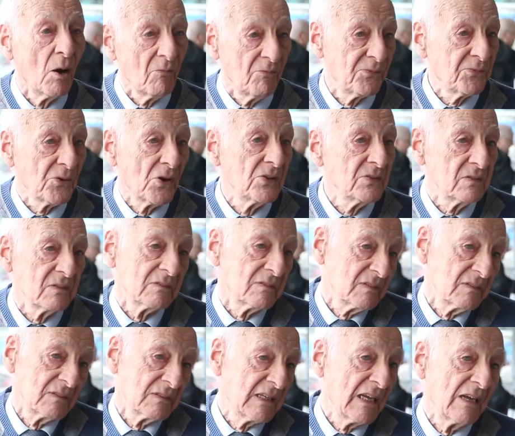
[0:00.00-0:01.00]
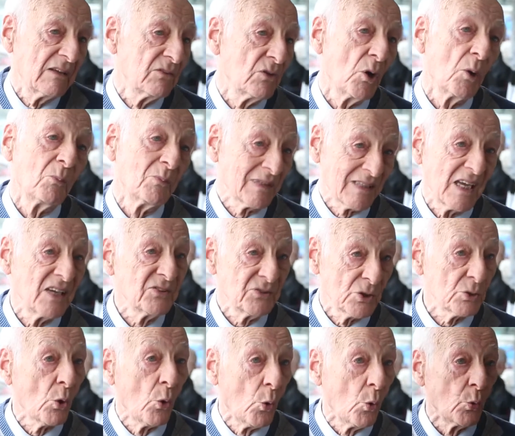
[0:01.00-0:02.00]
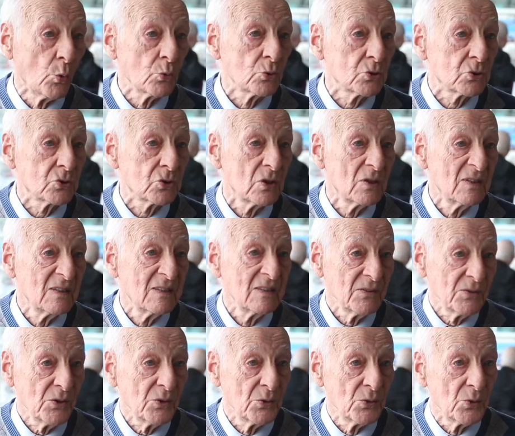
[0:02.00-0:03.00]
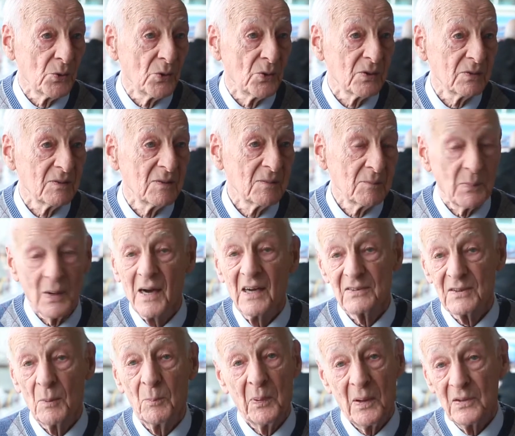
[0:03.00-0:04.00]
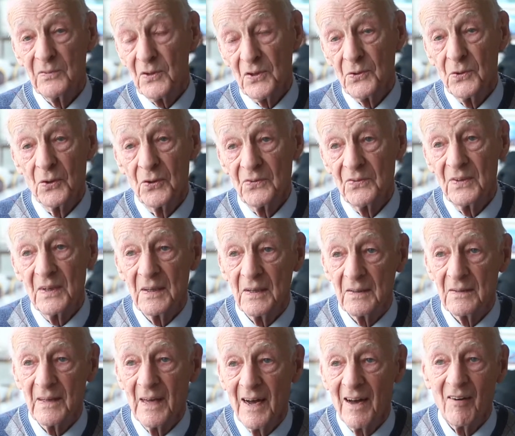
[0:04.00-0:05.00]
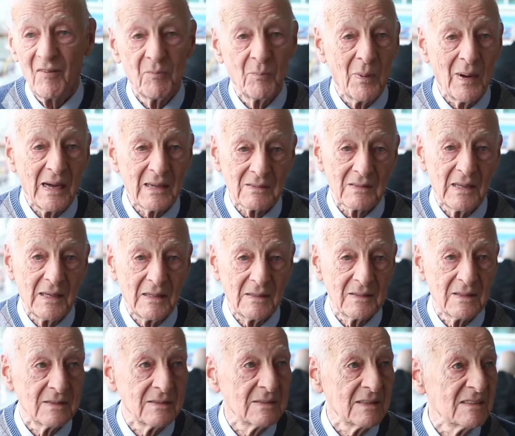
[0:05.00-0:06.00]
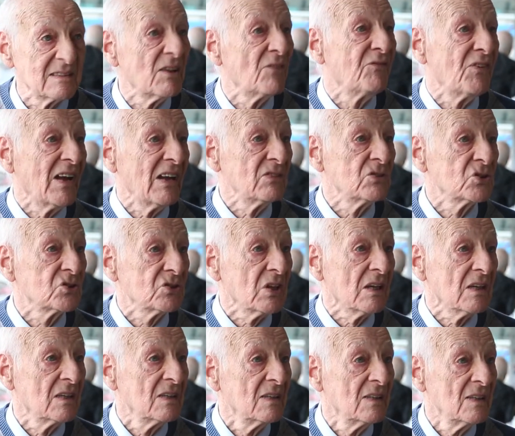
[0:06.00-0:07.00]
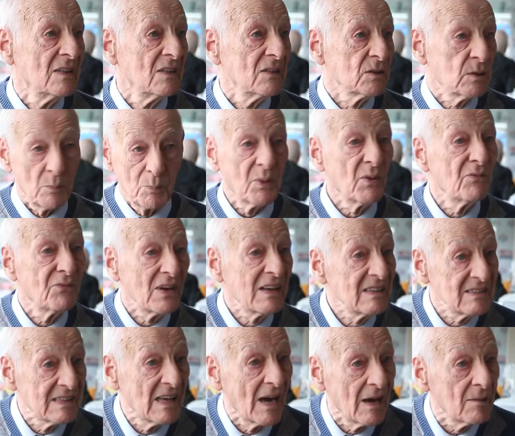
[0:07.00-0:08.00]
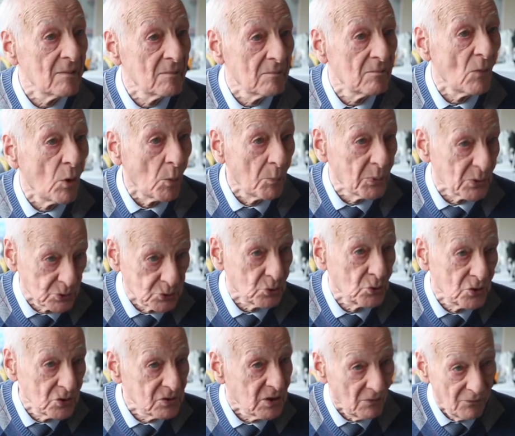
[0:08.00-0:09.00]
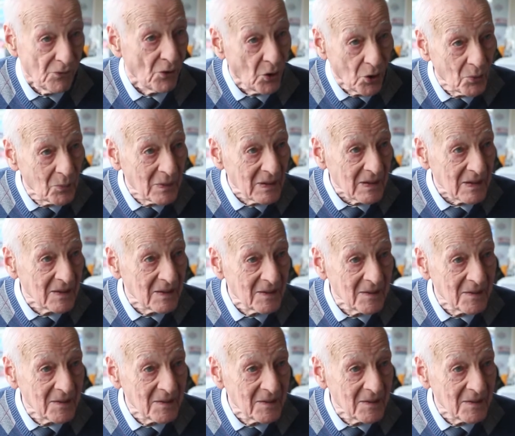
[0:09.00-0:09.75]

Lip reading: Up front, getting up and getting the goals, but I depended on the half-back line and the defence to provide that opportunity for me.